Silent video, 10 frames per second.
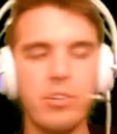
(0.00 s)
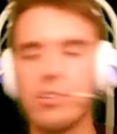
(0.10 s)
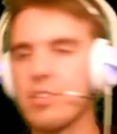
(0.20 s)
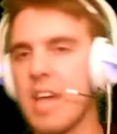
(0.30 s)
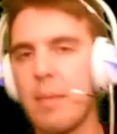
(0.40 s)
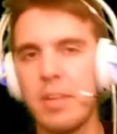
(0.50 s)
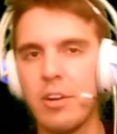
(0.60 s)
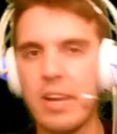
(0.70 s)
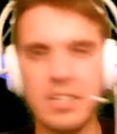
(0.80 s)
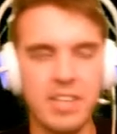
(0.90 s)
your top
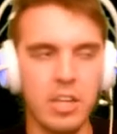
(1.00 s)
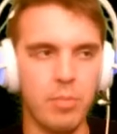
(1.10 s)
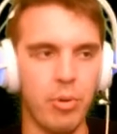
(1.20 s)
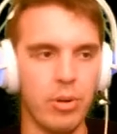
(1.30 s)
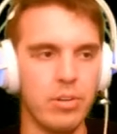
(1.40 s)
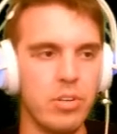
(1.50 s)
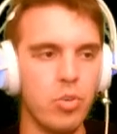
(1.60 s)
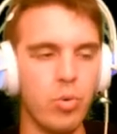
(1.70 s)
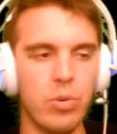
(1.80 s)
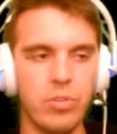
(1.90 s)
laner has teleport.
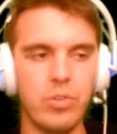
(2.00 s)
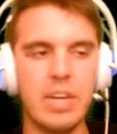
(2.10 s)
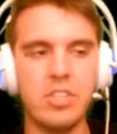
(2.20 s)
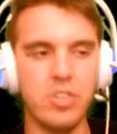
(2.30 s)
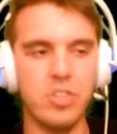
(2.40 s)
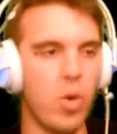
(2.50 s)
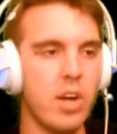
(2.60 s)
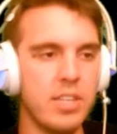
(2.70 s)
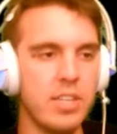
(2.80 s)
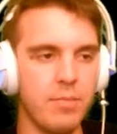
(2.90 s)
Cool, you guys just
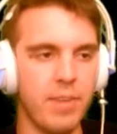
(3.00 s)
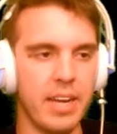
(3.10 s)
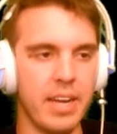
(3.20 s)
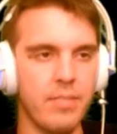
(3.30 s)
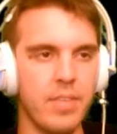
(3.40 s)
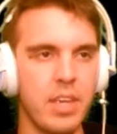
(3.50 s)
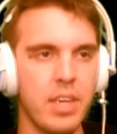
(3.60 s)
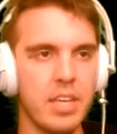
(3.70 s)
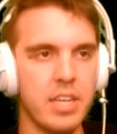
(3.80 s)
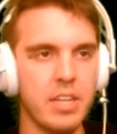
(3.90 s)
want a team fight.
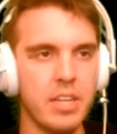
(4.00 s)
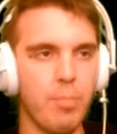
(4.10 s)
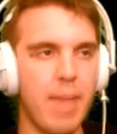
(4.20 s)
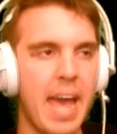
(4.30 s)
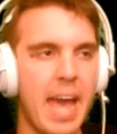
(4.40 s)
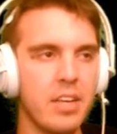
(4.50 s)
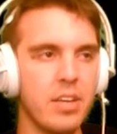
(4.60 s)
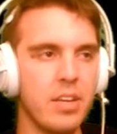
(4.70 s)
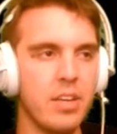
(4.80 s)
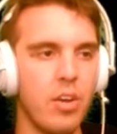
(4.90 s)
He can either back,
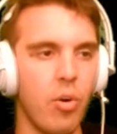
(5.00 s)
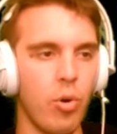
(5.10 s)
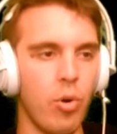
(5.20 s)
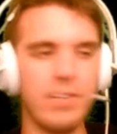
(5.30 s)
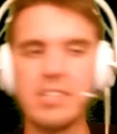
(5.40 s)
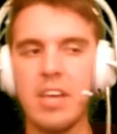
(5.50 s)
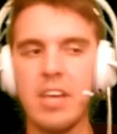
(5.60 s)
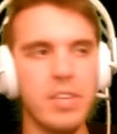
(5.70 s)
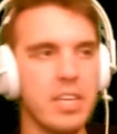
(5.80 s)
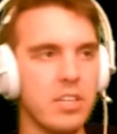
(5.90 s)
or if he's
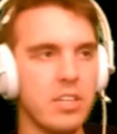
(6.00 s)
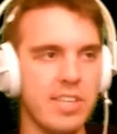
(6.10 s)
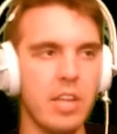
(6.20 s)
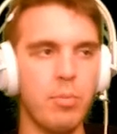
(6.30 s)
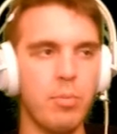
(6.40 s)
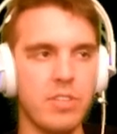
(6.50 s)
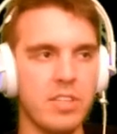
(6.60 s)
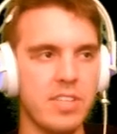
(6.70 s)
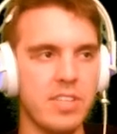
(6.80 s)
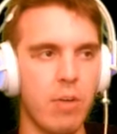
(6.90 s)
healthy, he can just teleport to
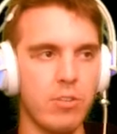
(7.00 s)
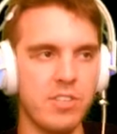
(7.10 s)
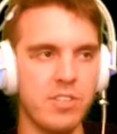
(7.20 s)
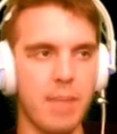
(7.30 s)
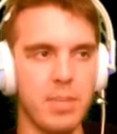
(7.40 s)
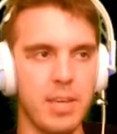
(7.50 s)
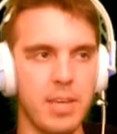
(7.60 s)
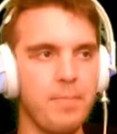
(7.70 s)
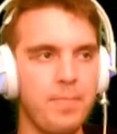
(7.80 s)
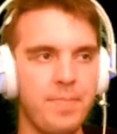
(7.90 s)
this tower and stop Yi.
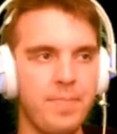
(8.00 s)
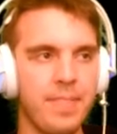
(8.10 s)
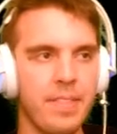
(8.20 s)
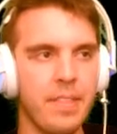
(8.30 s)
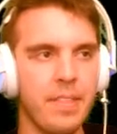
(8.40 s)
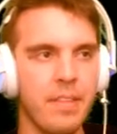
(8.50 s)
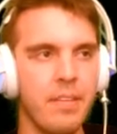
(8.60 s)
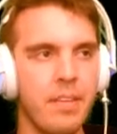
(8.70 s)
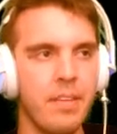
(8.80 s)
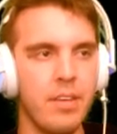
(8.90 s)

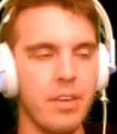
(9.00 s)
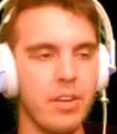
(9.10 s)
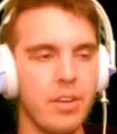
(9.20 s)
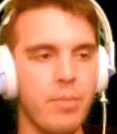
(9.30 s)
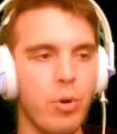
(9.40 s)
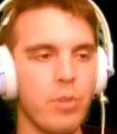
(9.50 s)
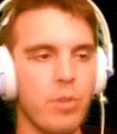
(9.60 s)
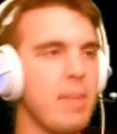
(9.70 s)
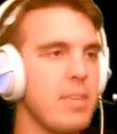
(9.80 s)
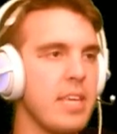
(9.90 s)
You know? Or
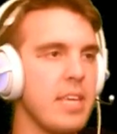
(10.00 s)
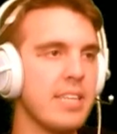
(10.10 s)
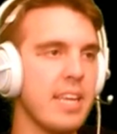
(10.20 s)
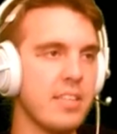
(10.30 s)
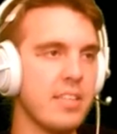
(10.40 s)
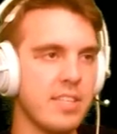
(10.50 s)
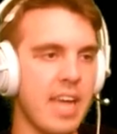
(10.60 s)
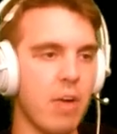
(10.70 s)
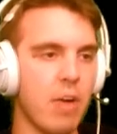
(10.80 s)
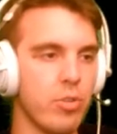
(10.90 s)
maybe Yi takes this
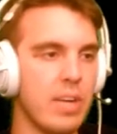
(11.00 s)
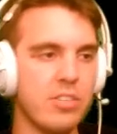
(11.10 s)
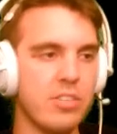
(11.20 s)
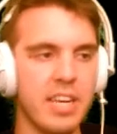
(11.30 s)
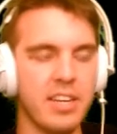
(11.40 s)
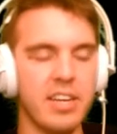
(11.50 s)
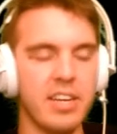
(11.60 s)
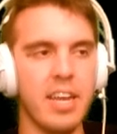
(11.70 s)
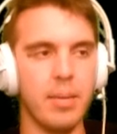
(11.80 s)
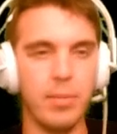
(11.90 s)
tower. You guys are taking an
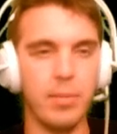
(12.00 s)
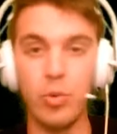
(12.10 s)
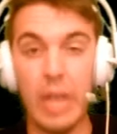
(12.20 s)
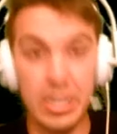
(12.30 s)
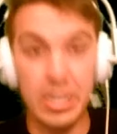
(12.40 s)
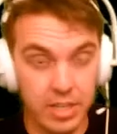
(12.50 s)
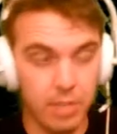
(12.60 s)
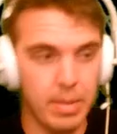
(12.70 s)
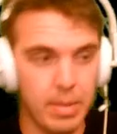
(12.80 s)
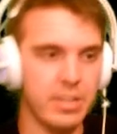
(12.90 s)
inhib. You guys are getting the
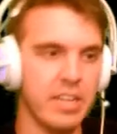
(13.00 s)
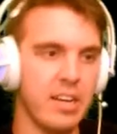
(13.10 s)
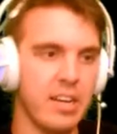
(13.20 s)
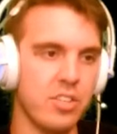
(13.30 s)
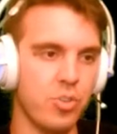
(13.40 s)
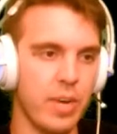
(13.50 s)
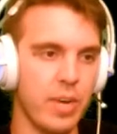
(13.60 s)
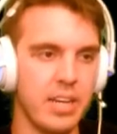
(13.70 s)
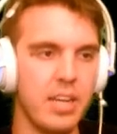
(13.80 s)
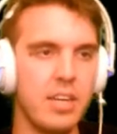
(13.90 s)
better deal out of this
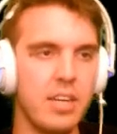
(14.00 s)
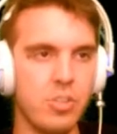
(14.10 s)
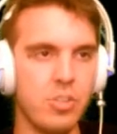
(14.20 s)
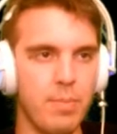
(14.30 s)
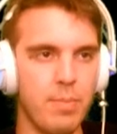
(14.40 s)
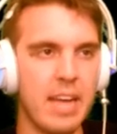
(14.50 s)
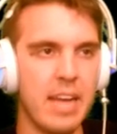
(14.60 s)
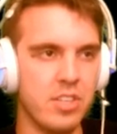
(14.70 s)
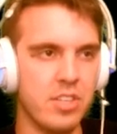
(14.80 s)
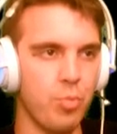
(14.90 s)
trade. So he
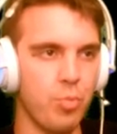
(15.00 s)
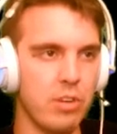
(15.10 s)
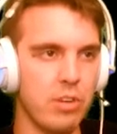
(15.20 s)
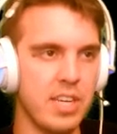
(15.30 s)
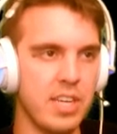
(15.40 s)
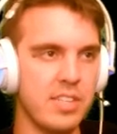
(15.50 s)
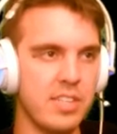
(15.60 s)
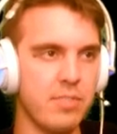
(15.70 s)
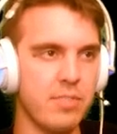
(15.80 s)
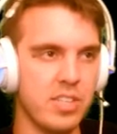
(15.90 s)
backs, he home guards in, he
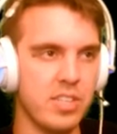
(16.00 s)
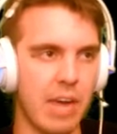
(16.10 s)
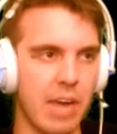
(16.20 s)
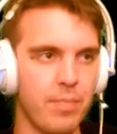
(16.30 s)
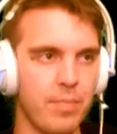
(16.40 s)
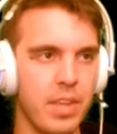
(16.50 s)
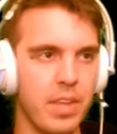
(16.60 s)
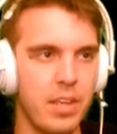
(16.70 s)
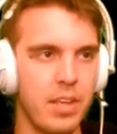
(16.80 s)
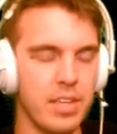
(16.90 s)
saves this tower.
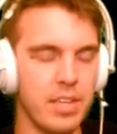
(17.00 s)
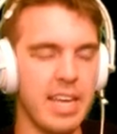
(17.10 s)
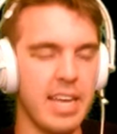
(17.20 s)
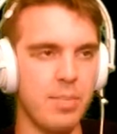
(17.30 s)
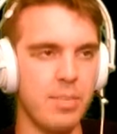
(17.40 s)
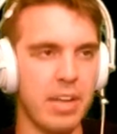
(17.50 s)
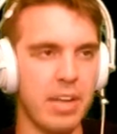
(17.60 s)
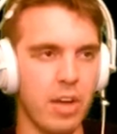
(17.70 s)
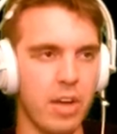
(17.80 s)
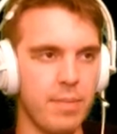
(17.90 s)
Yi has to back
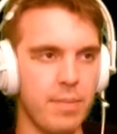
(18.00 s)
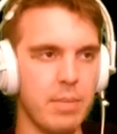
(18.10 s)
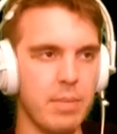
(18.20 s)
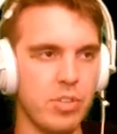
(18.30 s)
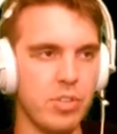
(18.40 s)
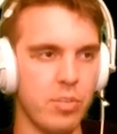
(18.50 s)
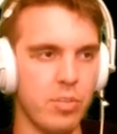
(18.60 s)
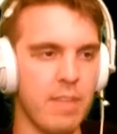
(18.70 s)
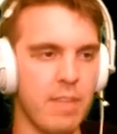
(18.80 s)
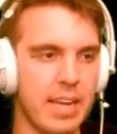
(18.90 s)
off. Maybe he pushes the
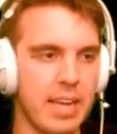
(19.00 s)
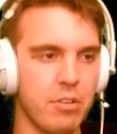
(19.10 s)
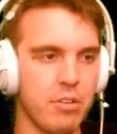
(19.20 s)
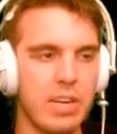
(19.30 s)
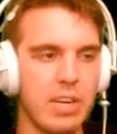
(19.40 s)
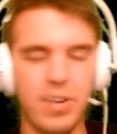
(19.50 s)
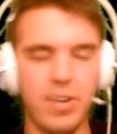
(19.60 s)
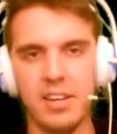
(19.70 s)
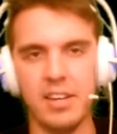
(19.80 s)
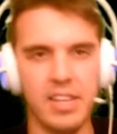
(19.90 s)
wave back out. You guys are
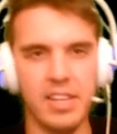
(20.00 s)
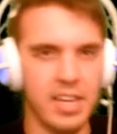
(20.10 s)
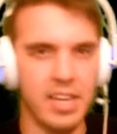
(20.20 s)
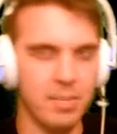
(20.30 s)
knocking on the inhib.